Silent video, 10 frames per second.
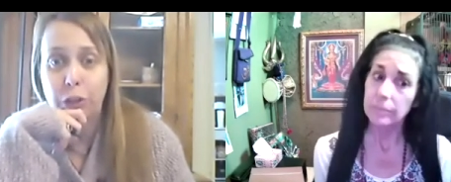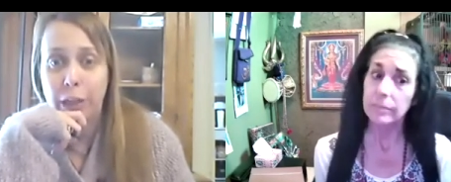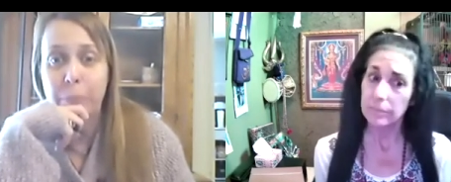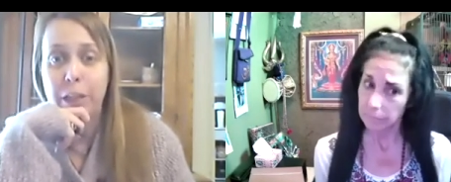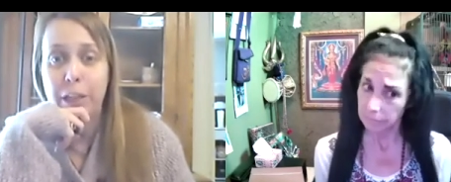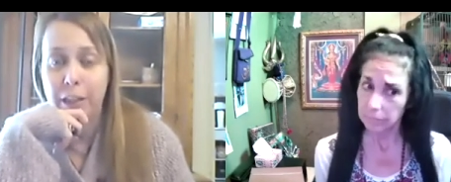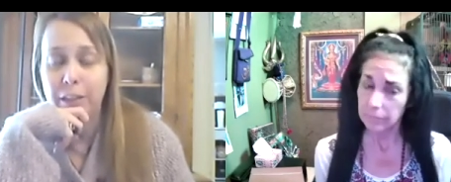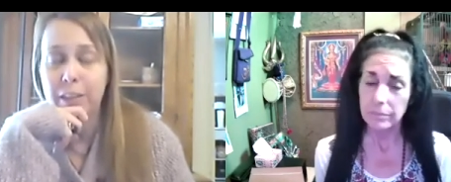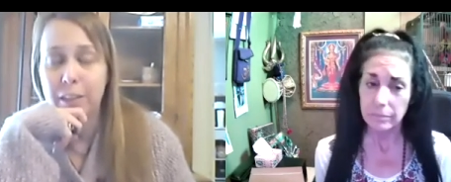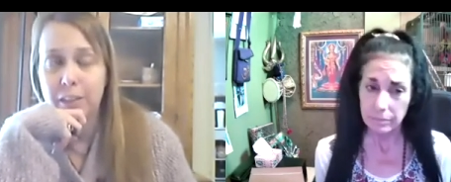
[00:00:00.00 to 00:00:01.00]
Speaker 1: I mean
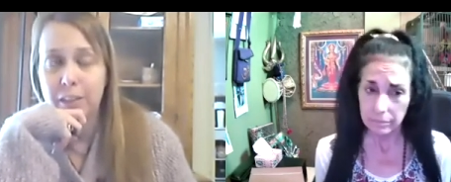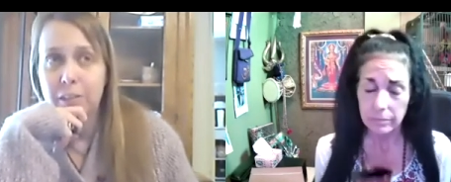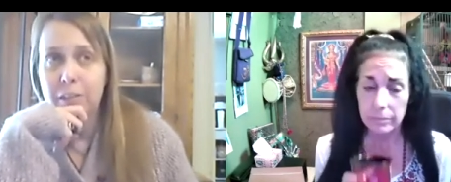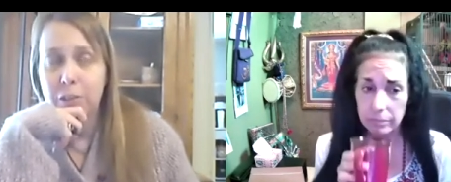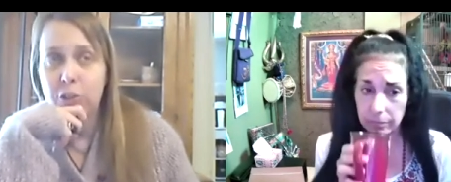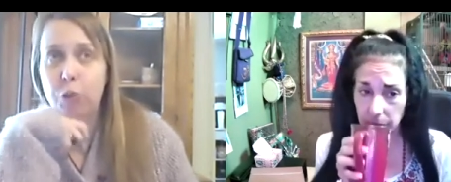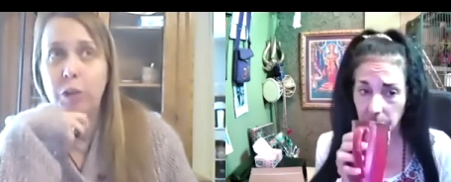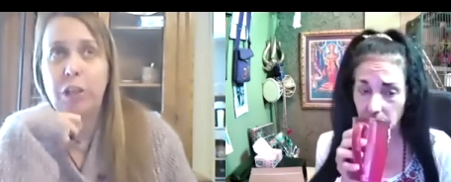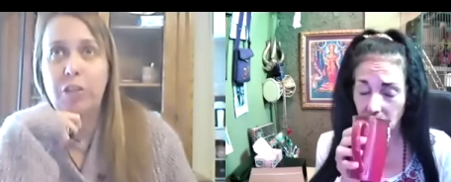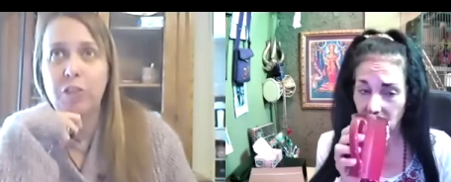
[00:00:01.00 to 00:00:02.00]
she
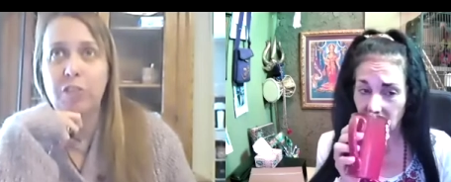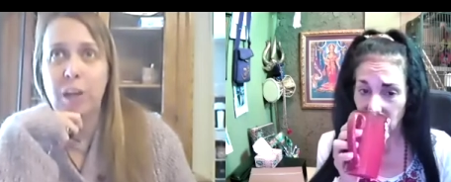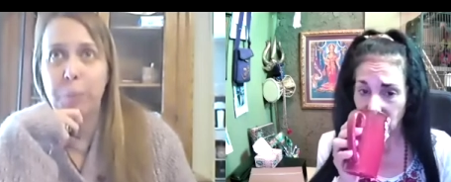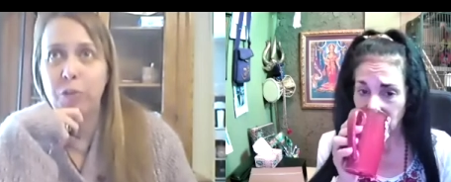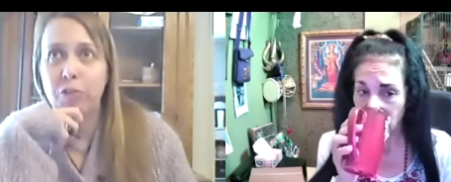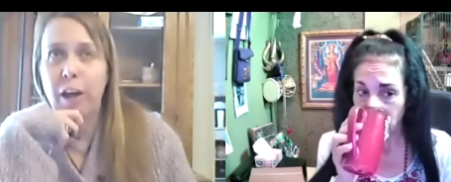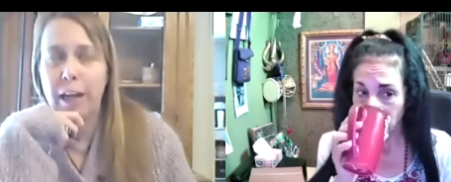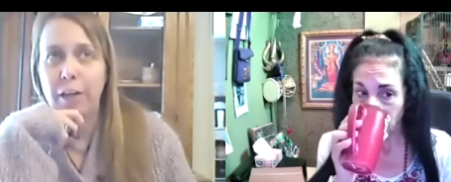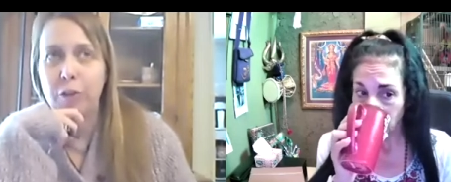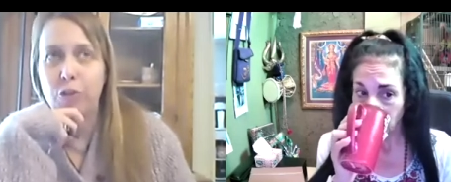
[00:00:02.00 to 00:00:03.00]
really is
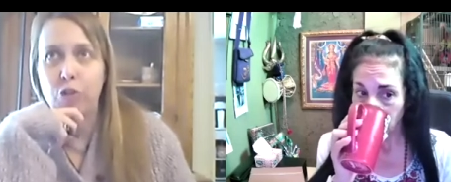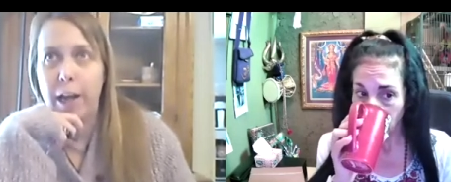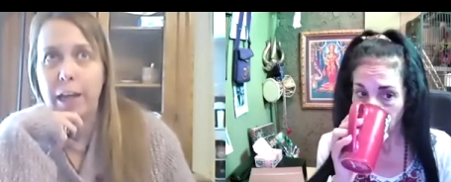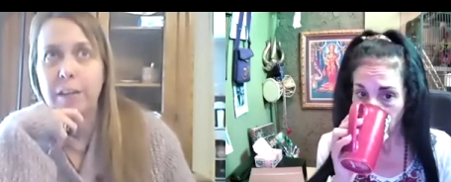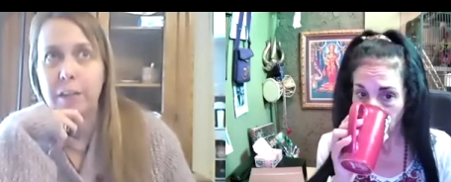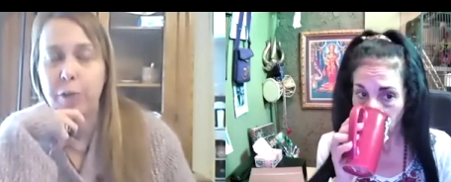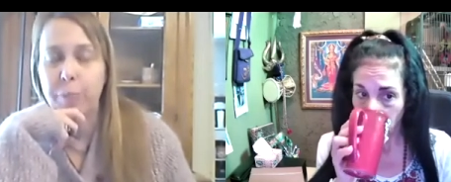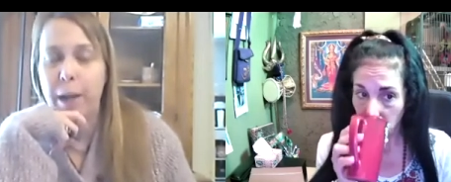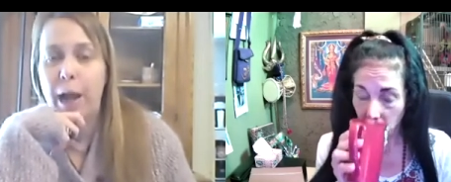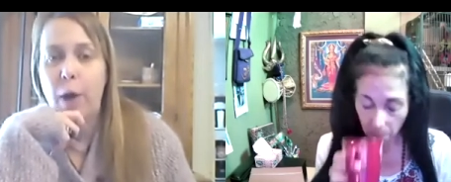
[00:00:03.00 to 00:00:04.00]
exemplifying a strength and an
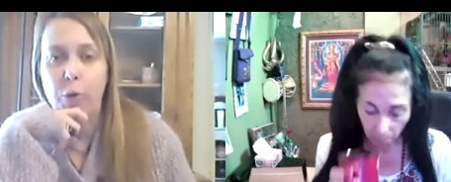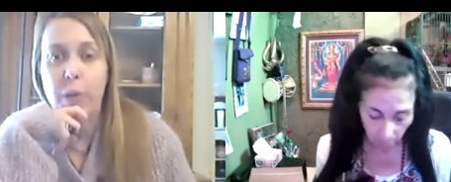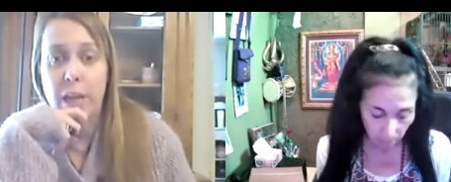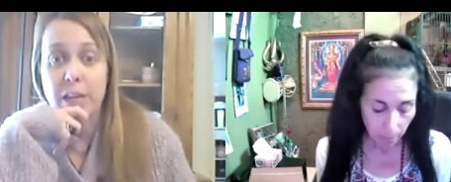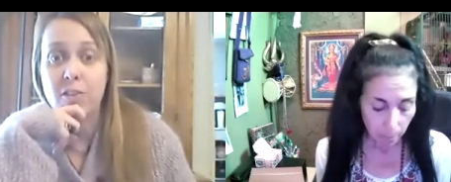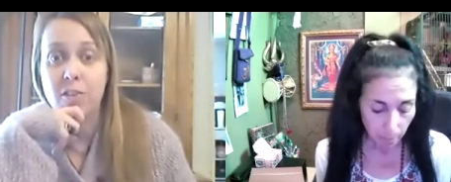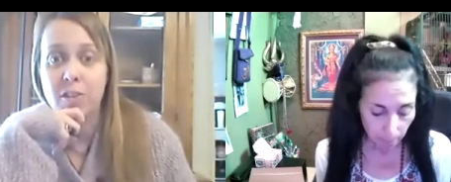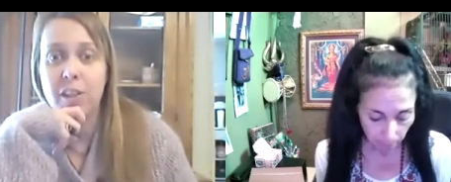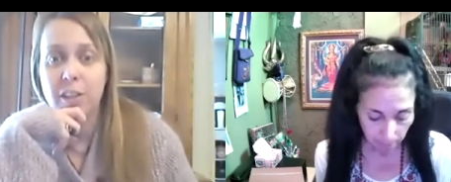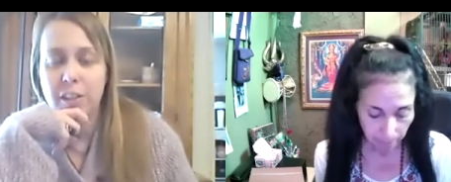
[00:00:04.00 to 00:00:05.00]
empowerment
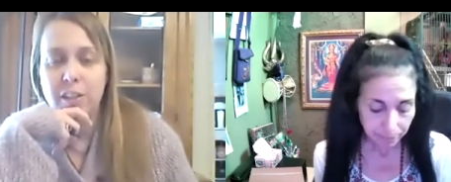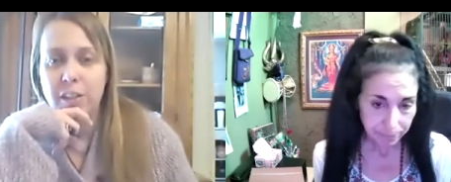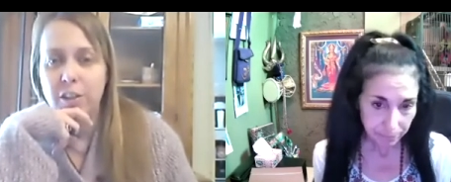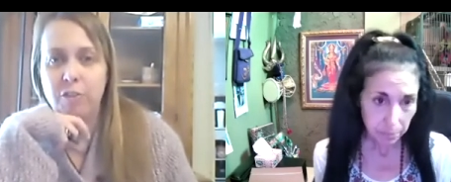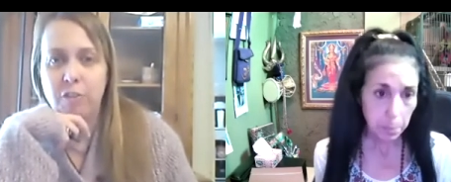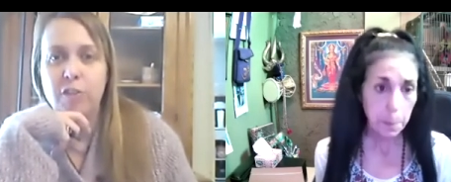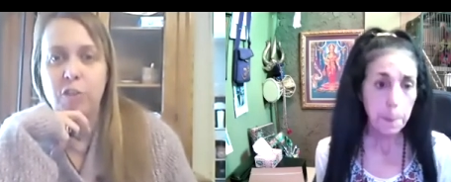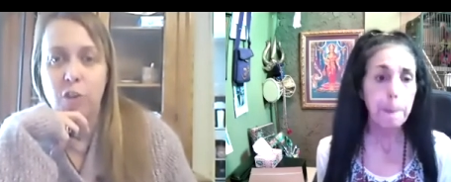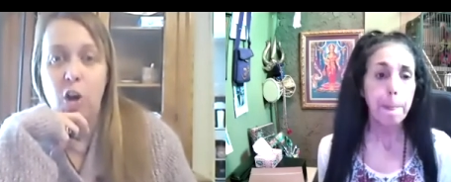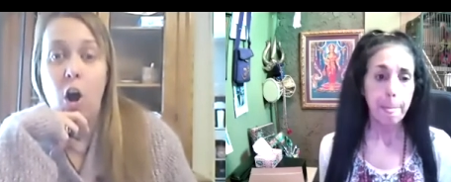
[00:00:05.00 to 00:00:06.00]
in the face
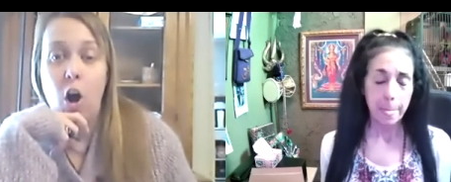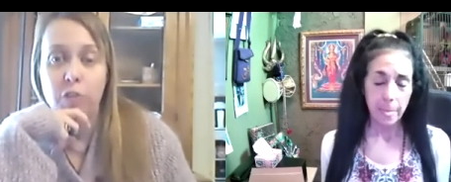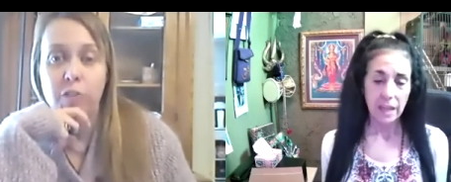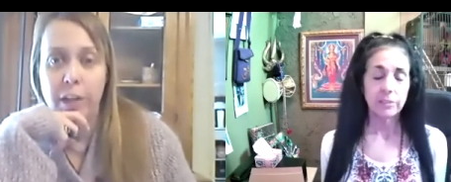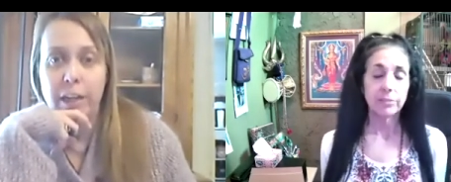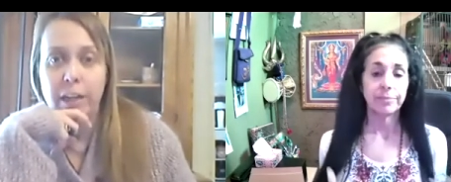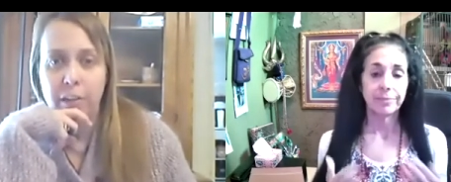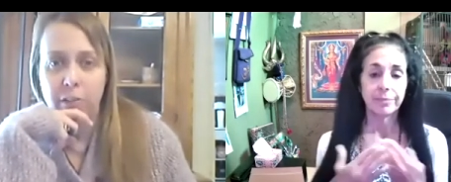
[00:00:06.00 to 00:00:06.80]
of all of it and